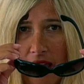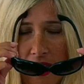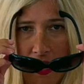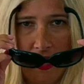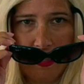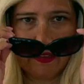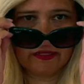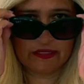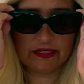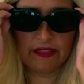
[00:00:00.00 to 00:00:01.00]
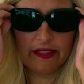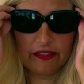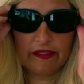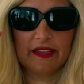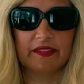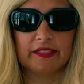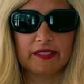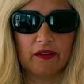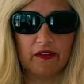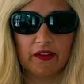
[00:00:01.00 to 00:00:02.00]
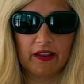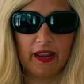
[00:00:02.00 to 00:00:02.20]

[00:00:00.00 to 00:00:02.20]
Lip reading: And they look like this on,